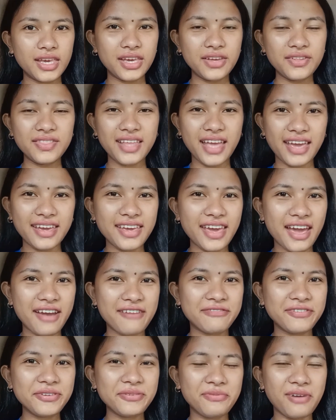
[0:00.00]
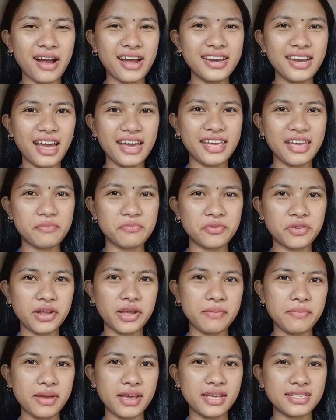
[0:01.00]
Good day, everyone. I am
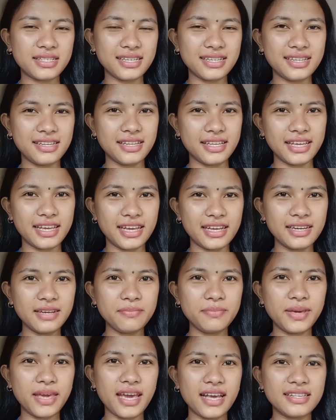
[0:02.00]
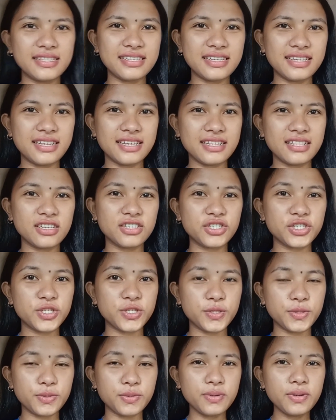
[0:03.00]
Remy Sidwigan, a BS in English
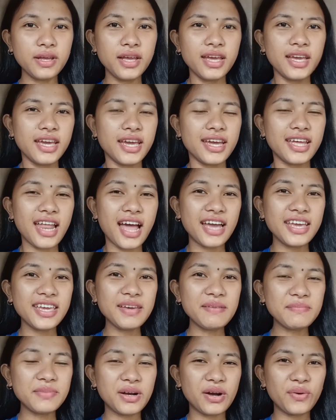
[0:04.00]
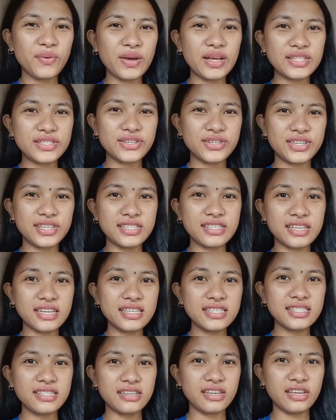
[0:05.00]
2, and I am going to
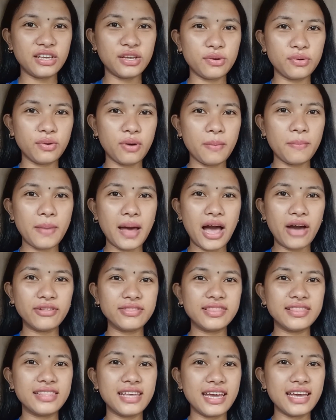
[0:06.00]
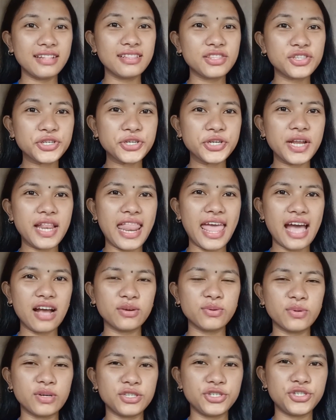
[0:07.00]
discuss to you about the
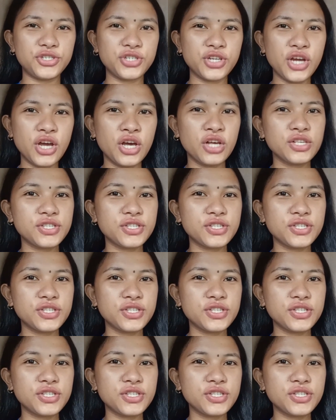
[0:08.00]
interlanguage.